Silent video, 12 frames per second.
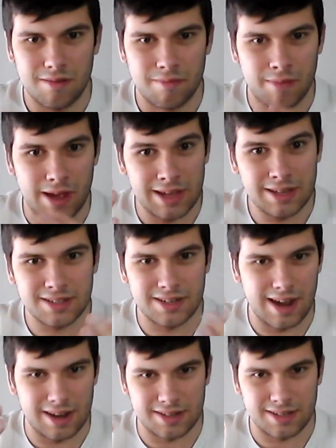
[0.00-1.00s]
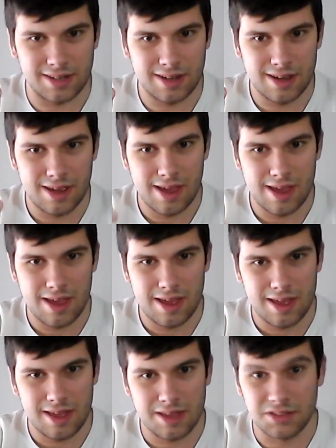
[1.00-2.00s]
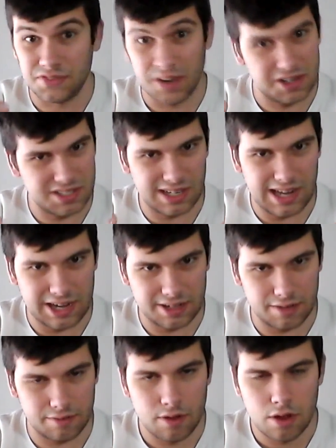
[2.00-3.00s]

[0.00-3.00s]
my internet is very selective.